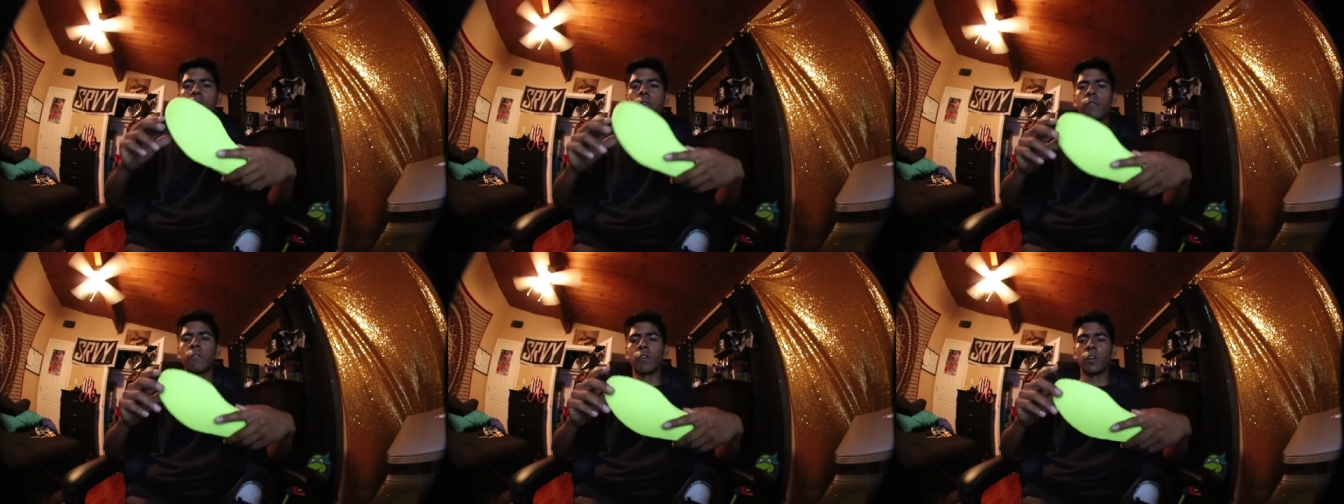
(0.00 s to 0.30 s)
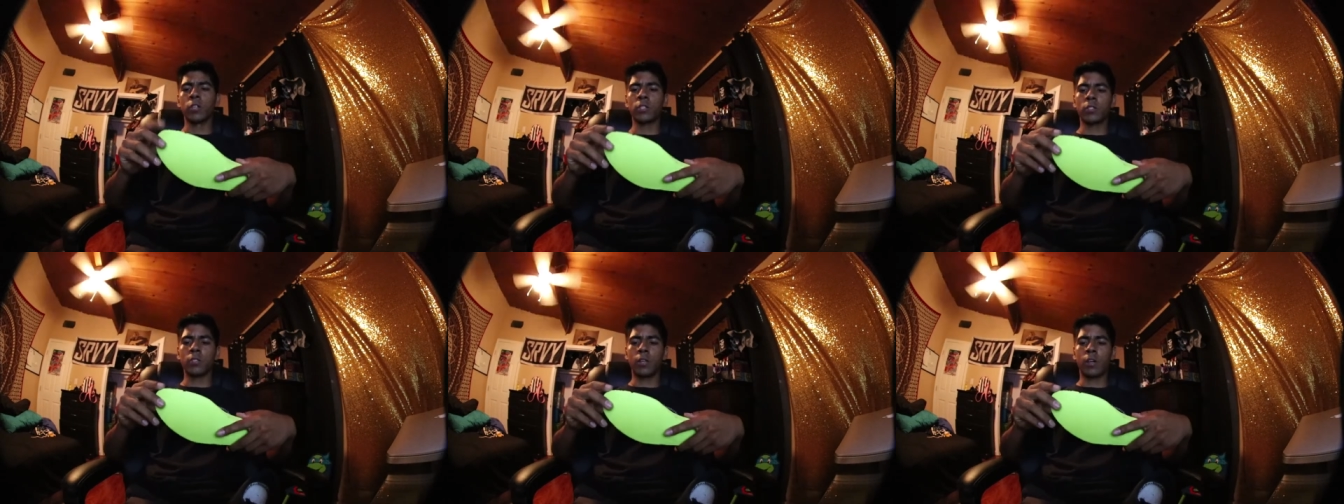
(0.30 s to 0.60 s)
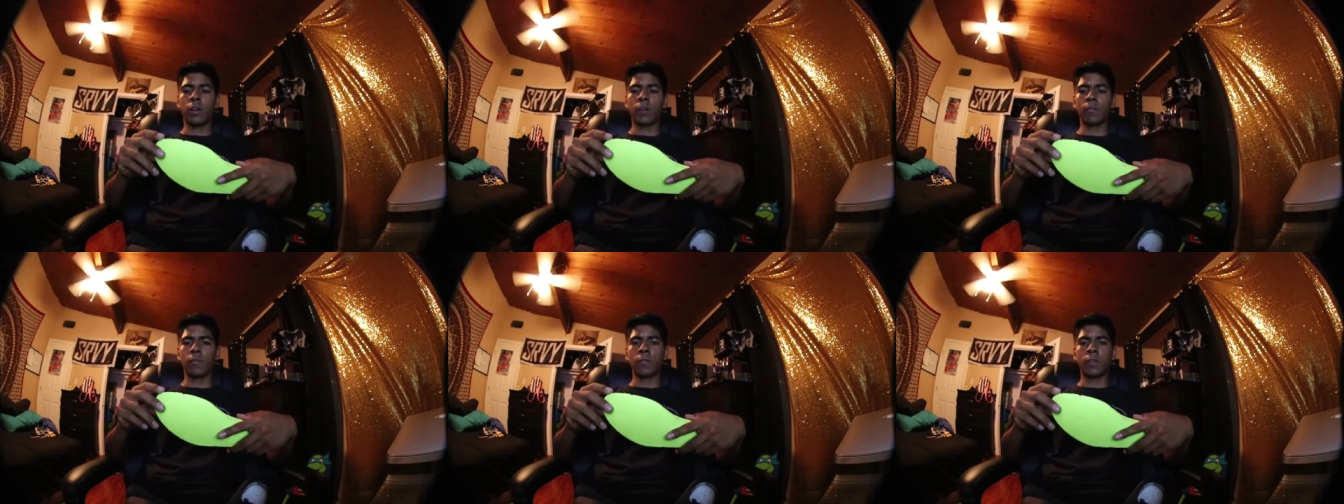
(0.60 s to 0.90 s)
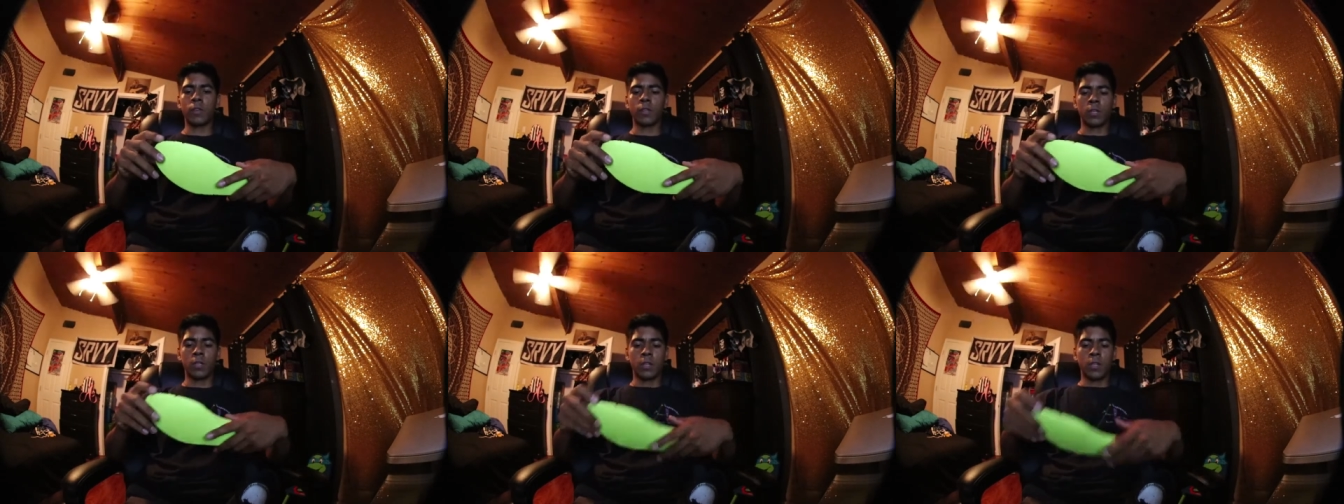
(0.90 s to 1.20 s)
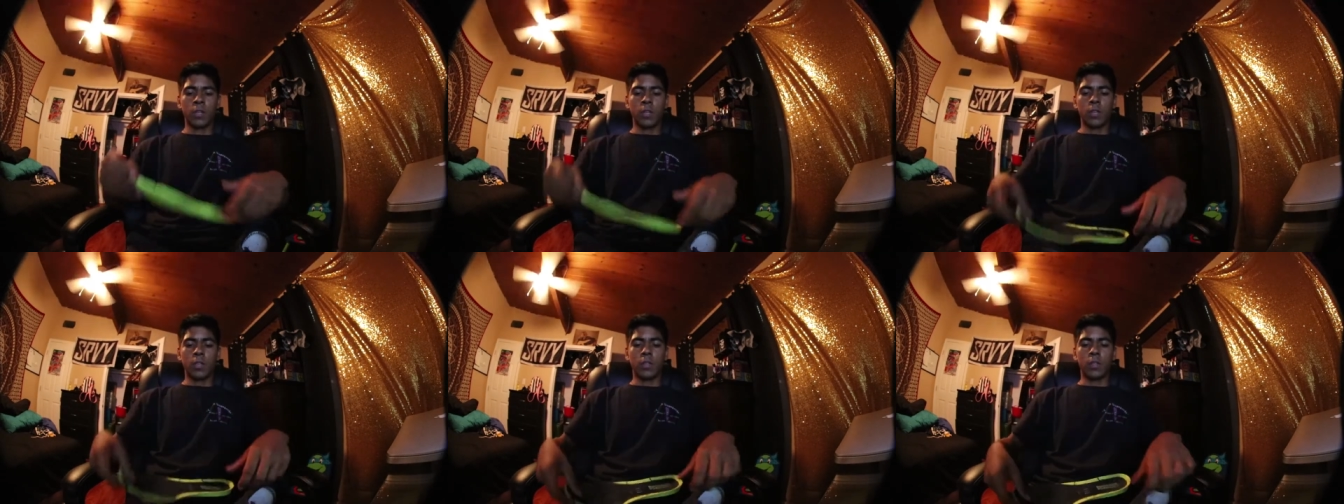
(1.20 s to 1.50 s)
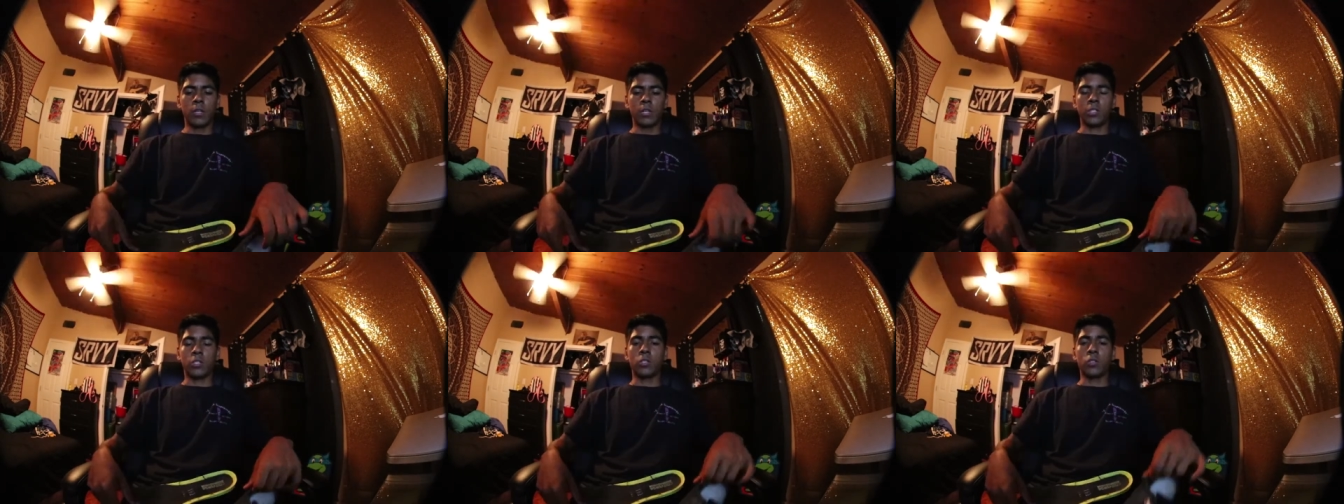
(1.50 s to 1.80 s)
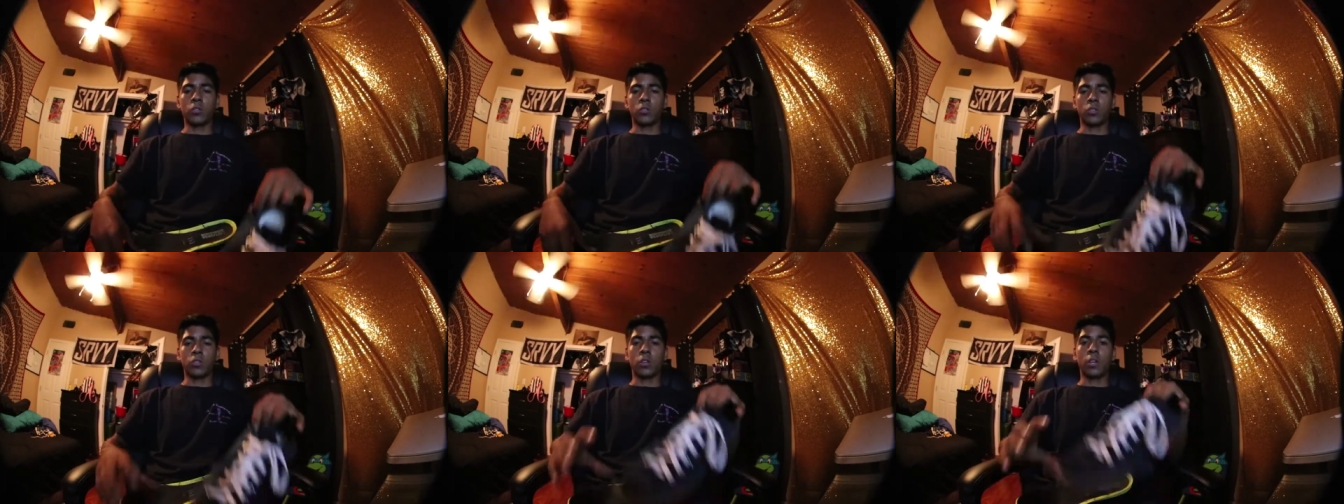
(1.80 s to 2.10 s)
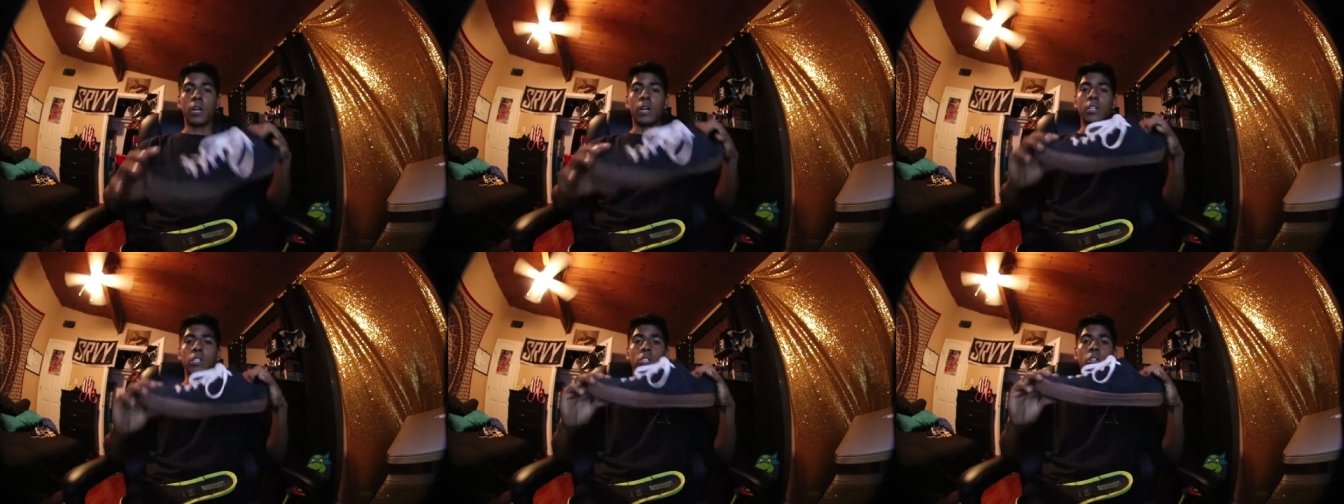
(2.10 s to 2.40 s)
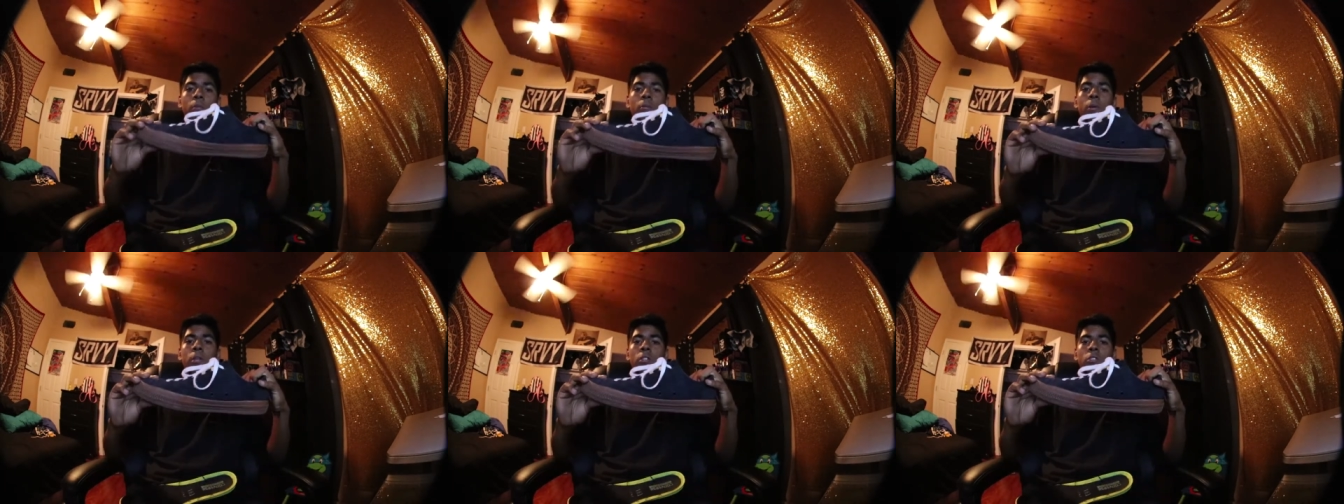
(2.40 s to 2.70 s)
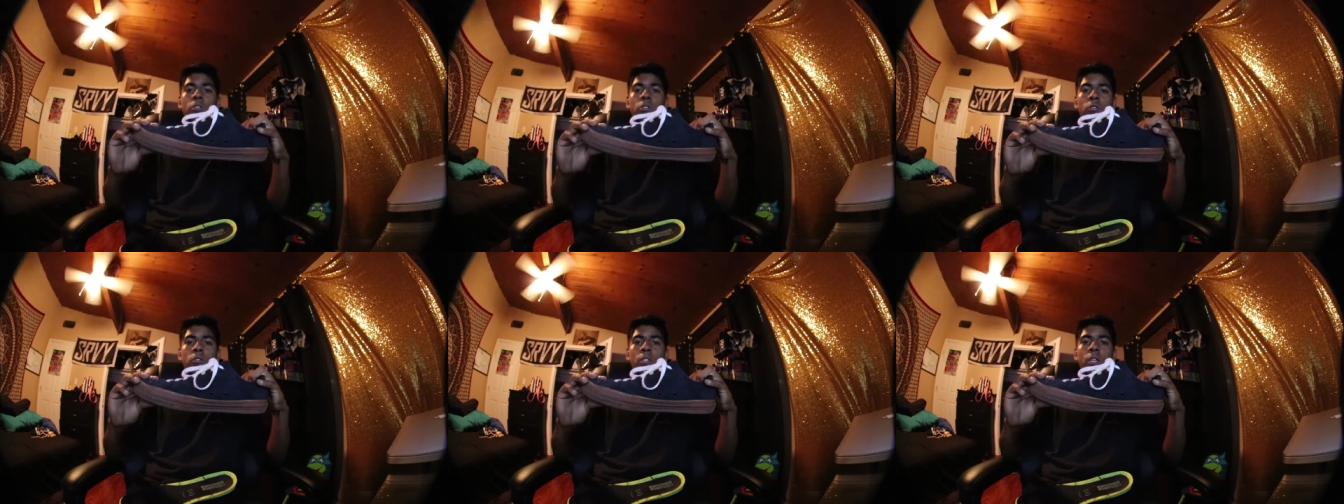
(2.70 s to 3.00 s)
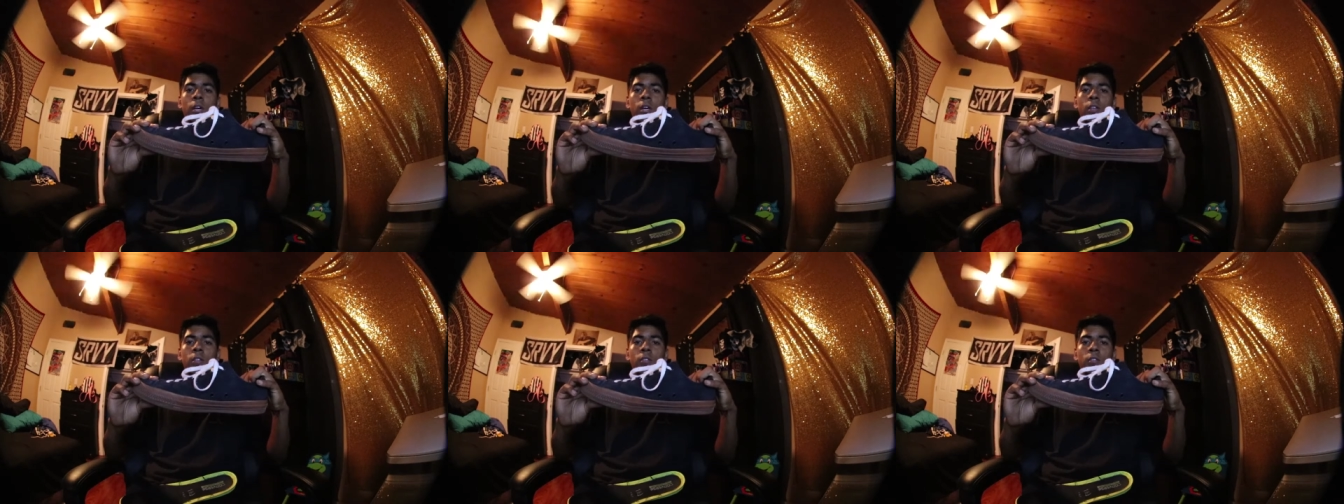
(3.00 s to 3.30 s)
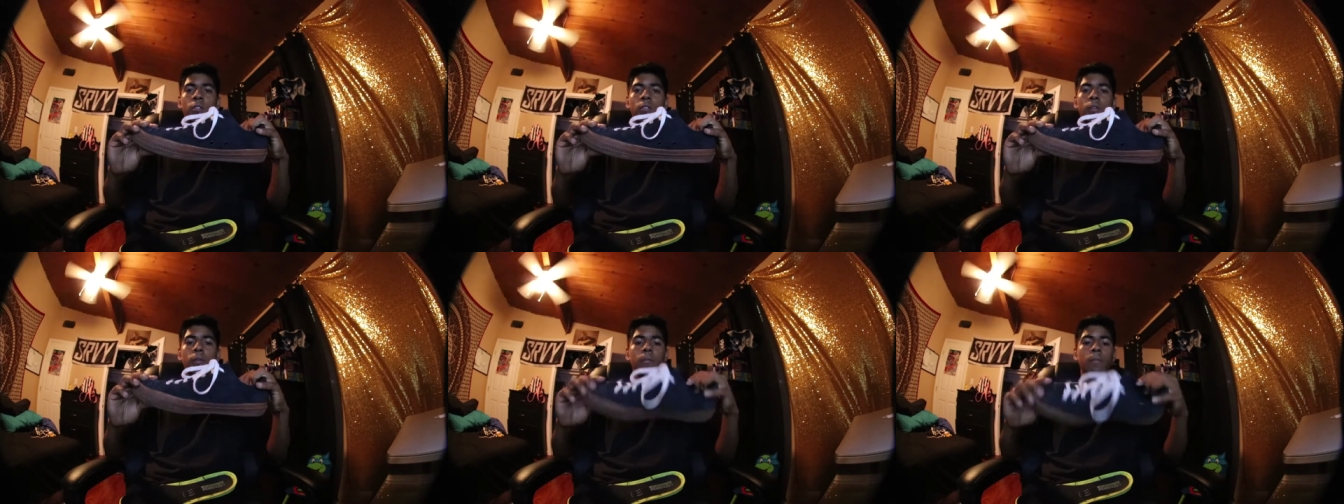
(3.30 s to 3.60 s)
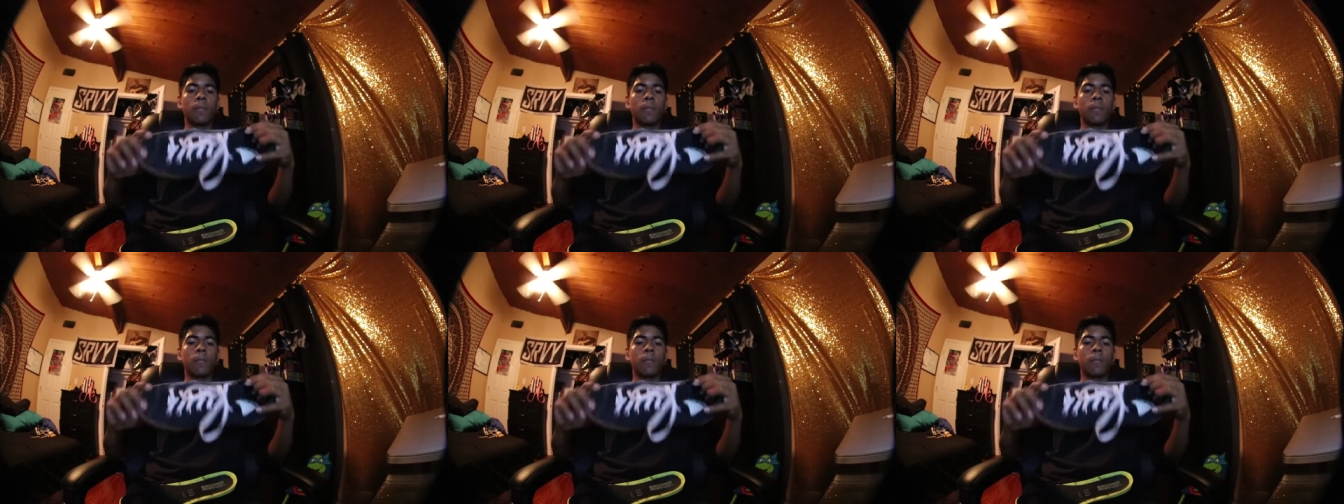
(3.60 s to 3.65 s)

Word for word: First off, these shoes are not jumping shoes, guys.